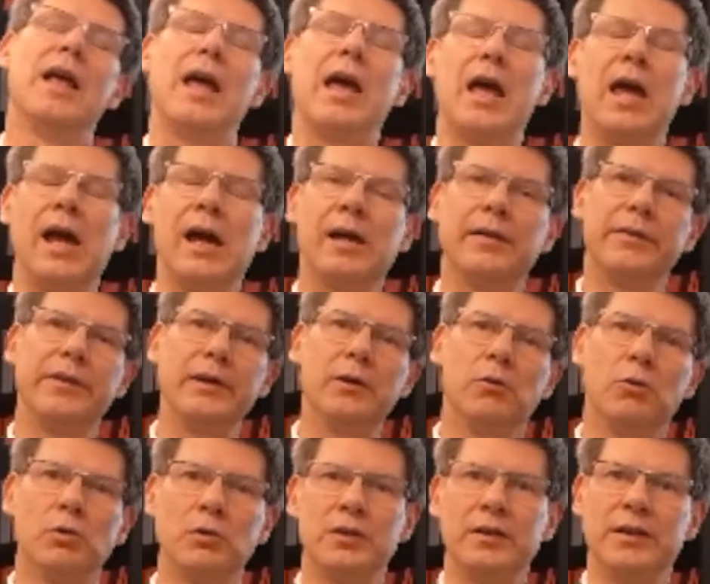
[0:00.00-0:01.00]
And the
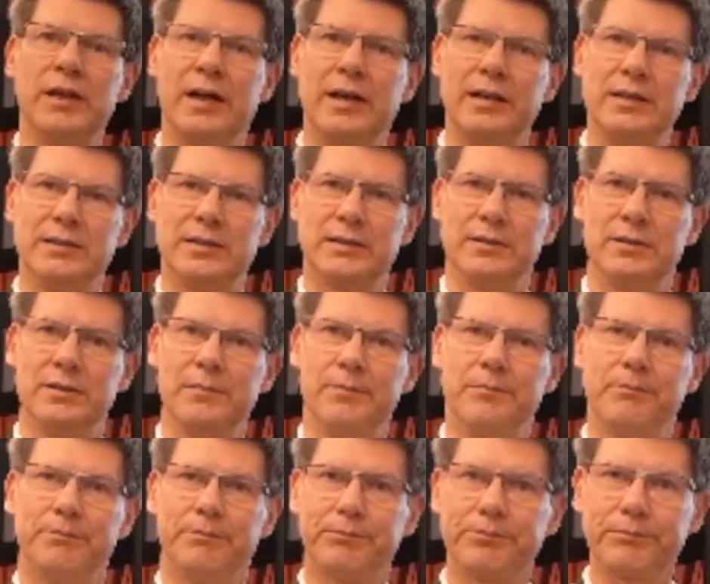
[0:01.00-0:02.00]

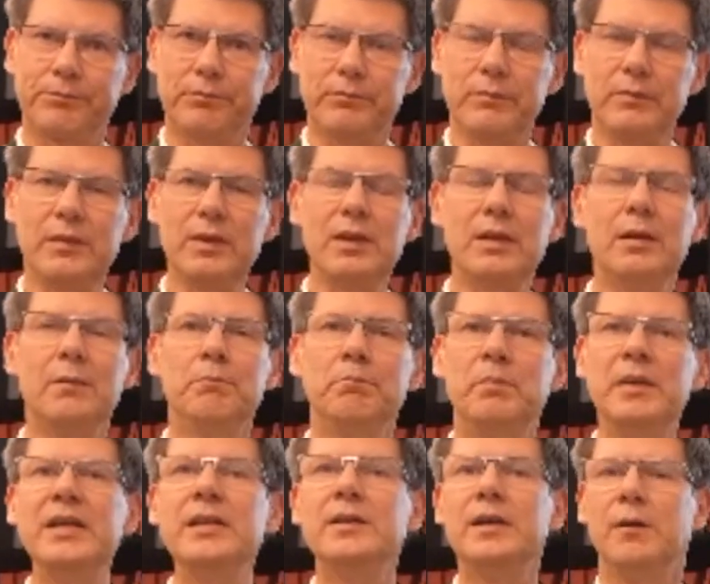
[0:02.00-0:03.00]
organizer,
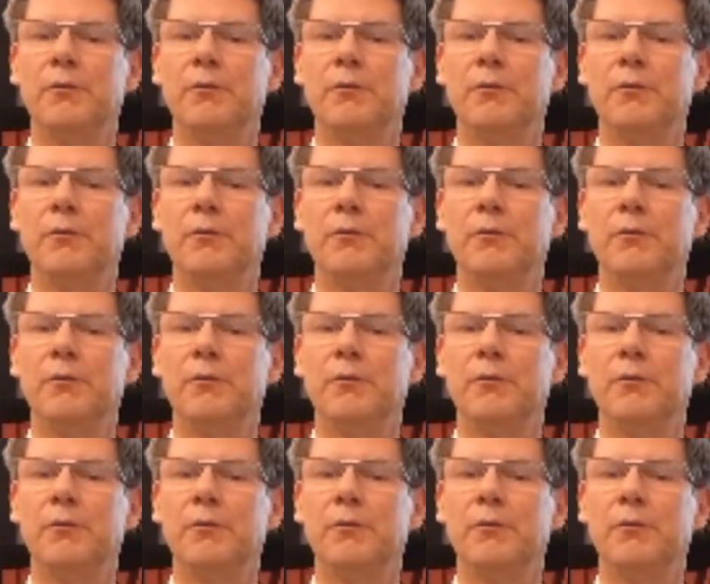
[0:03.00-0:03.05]
being